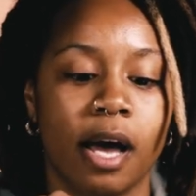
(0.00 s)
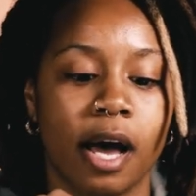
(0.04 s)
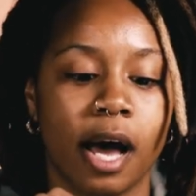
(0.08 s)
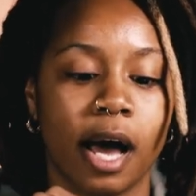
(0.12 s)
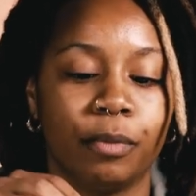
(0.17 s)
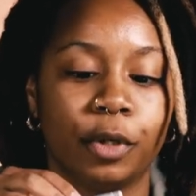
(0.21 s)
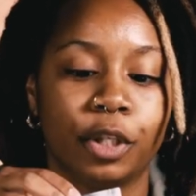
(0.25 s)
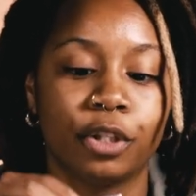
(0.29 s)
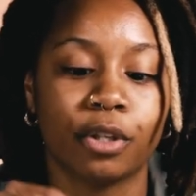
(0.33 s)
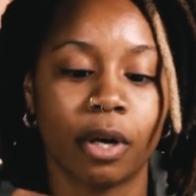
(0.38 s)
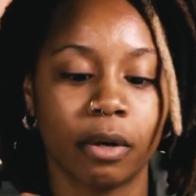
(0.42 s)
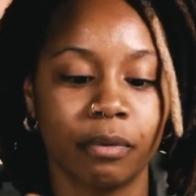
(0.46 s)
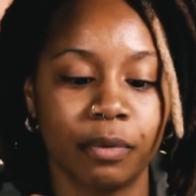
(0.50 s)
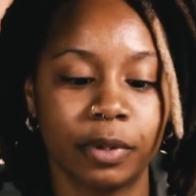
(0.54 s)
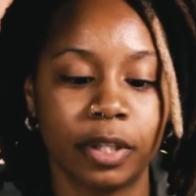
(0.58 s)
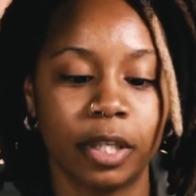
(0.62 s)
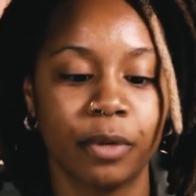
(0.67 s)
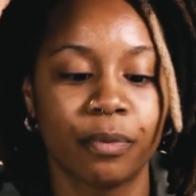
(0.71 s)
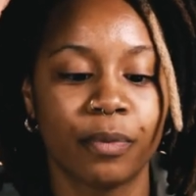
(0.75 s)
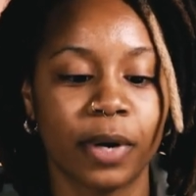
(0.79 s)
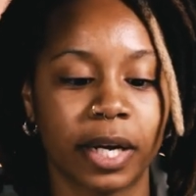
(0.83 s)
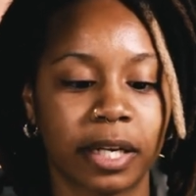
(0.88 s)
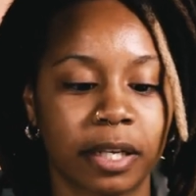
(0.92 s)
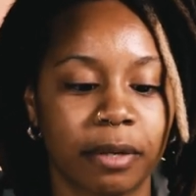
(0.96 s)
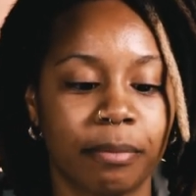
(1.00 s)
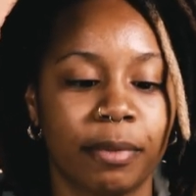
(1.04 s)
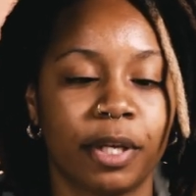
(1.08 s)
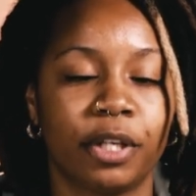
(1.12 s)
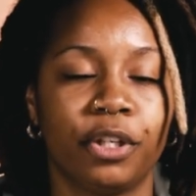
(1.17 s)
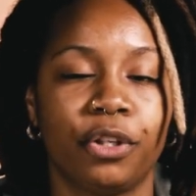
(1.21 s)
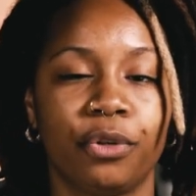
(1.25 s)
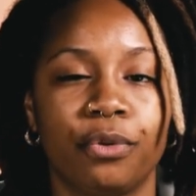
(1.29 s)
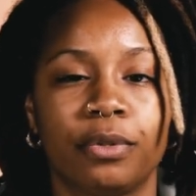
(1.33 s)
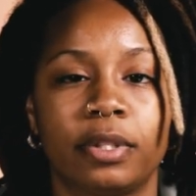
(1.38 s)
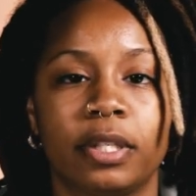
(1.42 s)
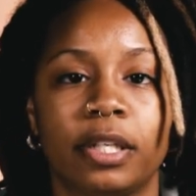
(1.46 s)
We don't really
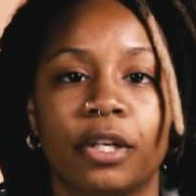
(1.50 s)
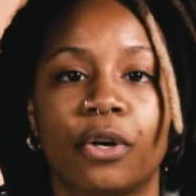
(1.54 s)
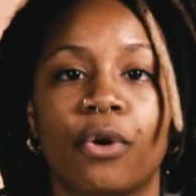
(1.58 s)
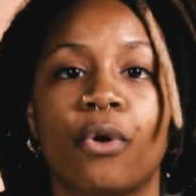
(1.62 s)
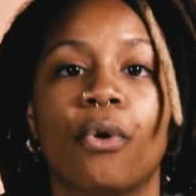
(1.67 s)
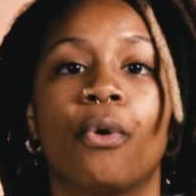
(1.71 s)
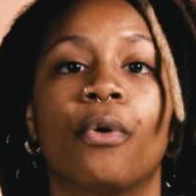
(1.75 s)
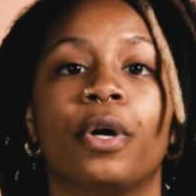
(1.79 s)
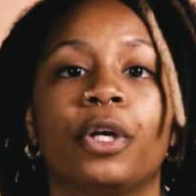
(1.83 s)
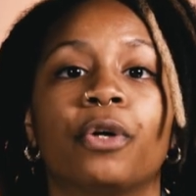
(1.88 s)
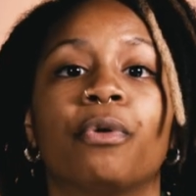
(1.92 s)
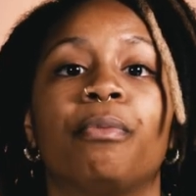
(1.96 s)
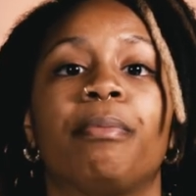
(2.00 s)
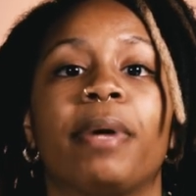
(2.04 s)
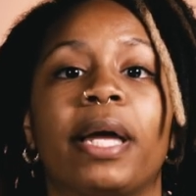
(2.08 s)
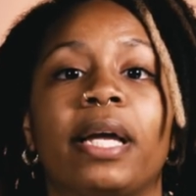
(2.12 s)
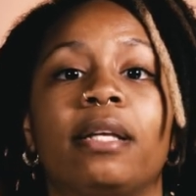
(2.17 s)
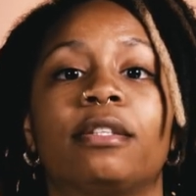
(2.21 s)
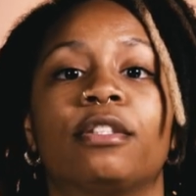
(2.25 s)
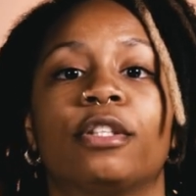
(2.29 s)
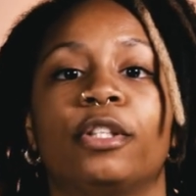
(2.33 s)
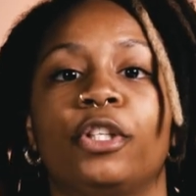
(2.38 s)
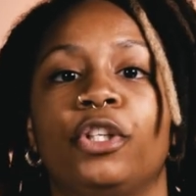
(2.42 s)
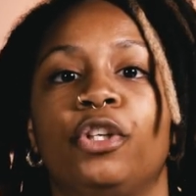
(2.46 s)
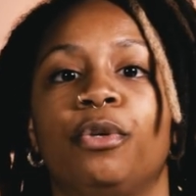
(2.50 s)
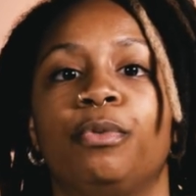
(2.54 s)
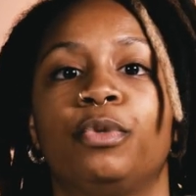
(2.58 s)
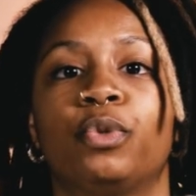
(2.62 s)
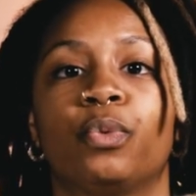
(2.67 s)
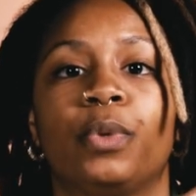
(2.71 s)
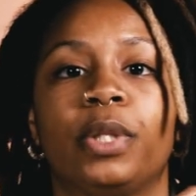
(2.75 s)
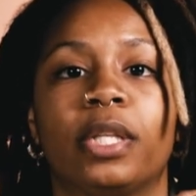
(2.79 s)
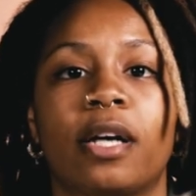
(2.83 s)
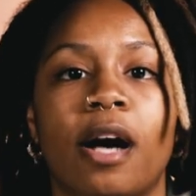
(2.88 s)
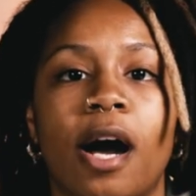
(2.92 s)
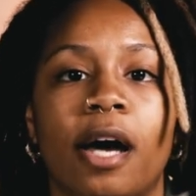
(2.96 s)
recommend using oil-based lubes
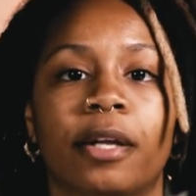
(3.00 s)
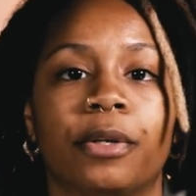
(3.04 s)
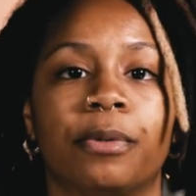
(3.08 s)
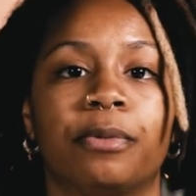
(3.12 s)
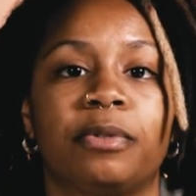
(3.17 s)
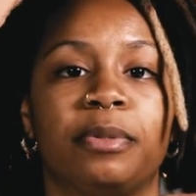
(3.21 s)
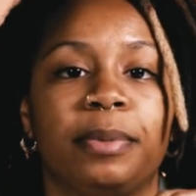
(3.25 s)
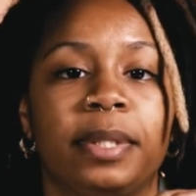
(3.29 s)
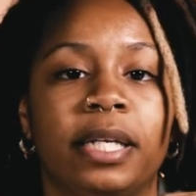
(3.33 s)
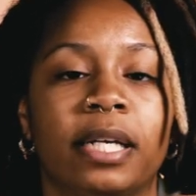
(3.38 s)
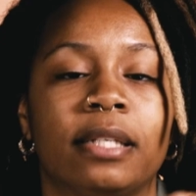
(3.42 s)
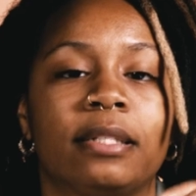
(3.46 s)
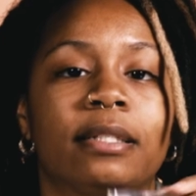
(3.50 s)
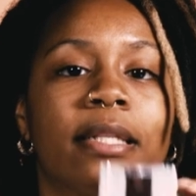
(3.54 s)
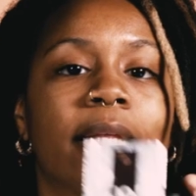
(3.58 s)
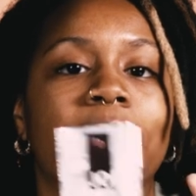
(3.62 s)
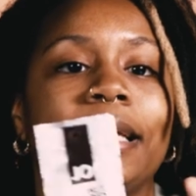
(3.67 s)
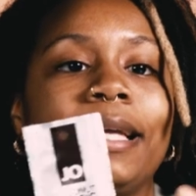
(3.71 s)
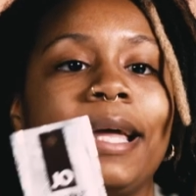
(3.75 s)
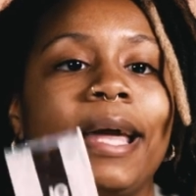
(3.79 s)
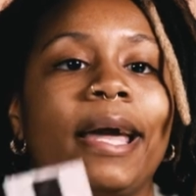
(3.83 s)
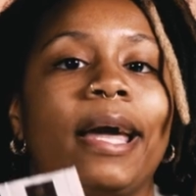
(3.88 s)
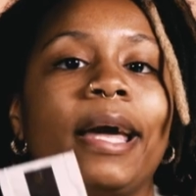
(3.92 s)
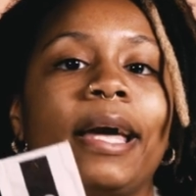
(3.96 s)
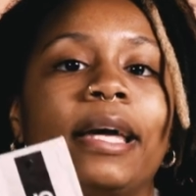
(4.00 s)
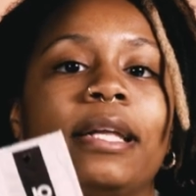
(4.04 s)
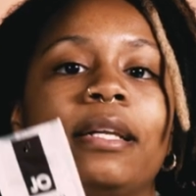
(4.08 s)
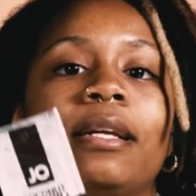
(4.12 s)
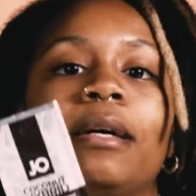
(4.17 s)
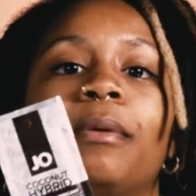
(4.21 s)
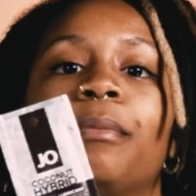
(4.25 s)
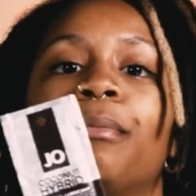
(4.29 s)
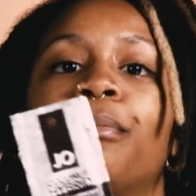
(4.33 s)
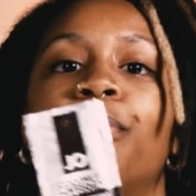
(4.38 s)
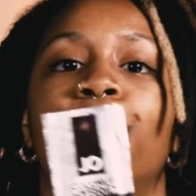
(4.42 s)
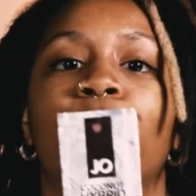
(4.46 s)
with condoms because they can
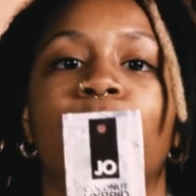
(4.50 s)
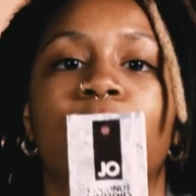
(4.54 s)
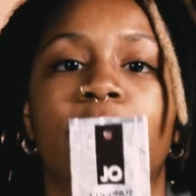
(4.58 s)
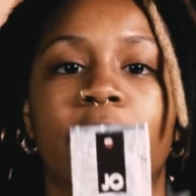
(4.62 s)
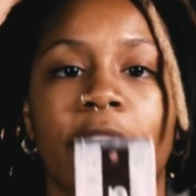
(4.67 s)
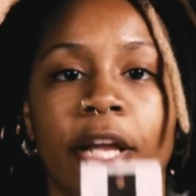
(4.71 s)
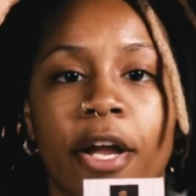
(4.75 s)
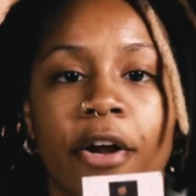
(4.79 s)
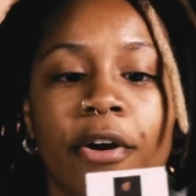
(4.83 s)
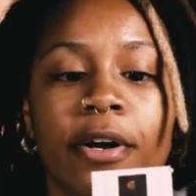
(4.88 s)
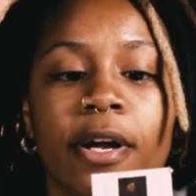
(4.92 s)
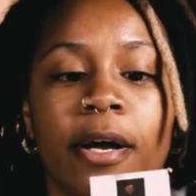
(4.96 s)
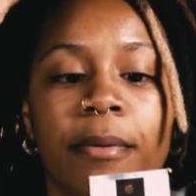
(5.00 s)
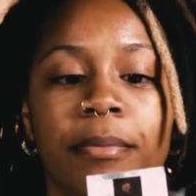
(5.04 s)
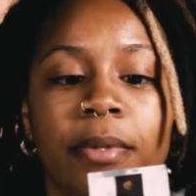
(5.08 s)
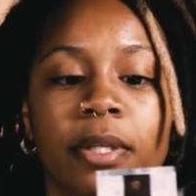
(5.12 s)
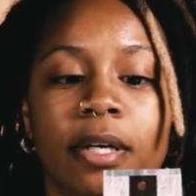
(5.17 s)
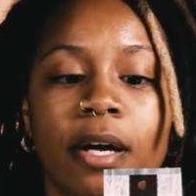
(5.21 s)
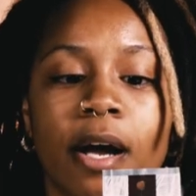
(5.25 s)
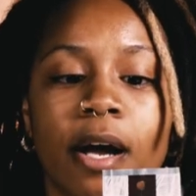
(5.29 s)
tear up the